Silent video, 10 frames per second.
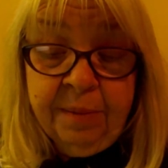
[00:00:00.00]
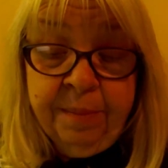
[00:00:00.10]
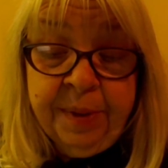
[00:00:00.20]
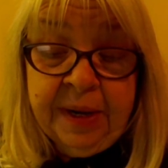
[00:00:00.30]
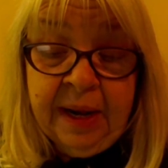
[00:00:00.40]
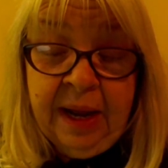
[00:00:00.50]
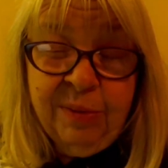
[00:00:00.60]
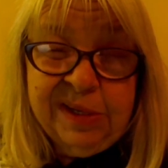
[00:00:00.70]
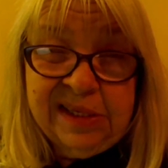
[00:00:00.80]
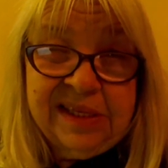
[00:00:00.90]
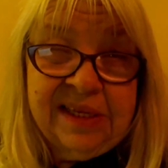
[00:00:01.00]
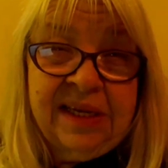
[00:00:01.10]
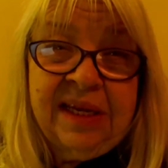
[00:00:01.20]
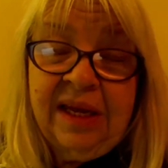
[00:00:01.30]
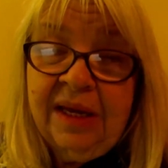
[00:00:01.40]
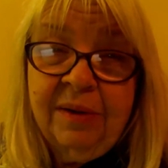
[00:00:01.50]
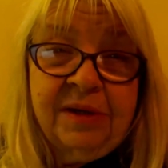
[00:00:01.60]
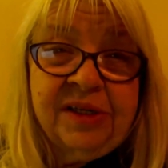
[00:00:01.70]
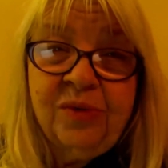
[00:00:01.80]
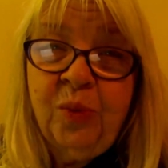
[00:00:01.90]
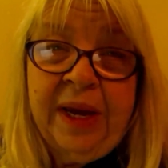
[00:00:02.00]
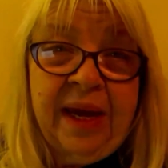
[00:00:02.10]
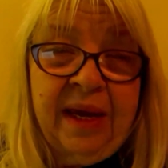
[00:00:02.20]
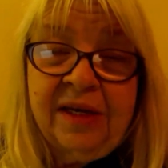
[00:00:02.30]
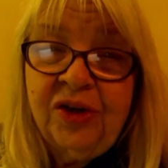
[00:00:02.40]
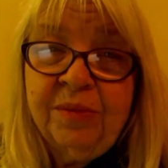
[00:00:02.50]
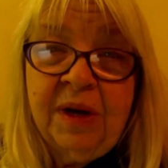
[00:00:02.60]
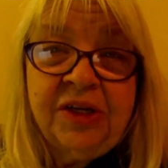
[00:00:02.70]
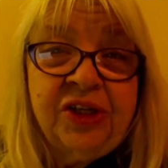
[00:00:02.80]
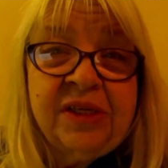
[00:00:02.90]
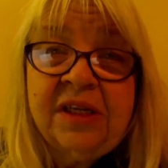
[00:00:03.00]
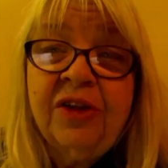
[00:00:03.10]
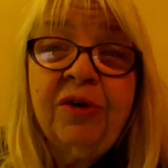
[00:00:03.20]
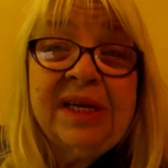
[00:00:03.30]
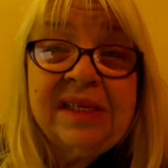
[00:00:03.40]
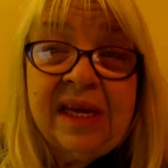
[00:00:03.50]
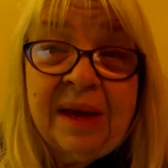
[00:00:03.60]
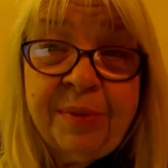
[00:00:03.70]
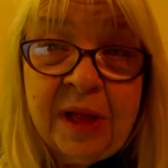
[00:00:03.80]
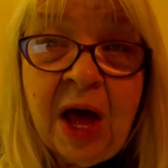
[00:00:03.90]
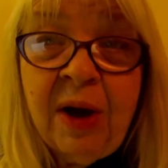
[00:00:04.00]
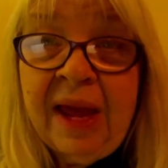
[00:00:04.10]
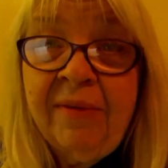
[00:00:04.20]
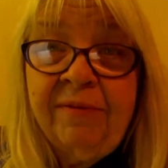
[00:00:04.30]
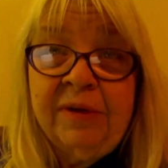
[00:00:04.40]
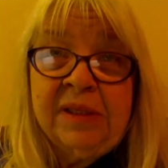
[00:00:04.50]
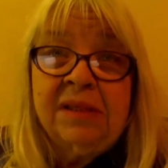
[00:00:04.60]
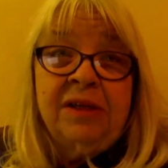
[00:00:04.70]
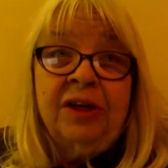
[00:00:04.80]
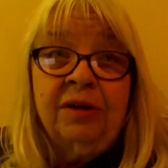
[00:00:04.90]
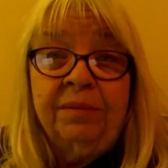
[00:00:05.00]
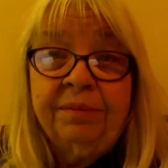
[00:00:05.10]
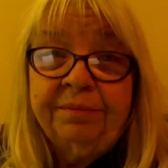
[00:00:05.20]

but I was eating just way too much. Just another example how I was, you know,